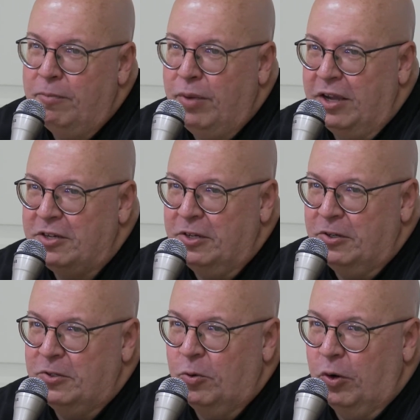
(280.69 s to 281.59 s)

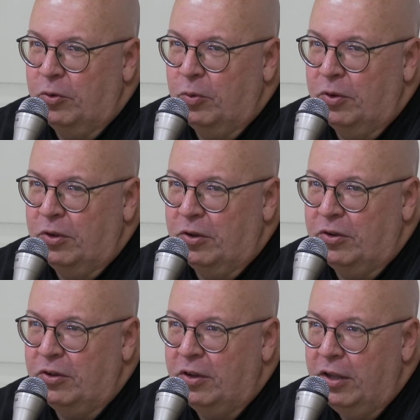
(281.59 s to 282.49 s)
pastiche stories was
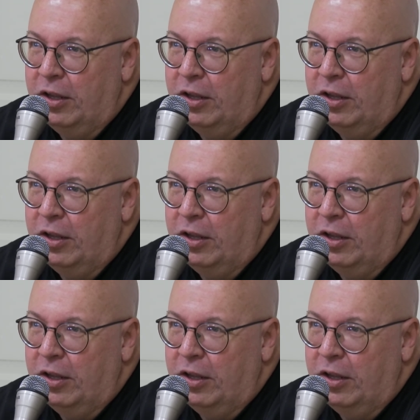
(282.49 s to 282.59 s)
this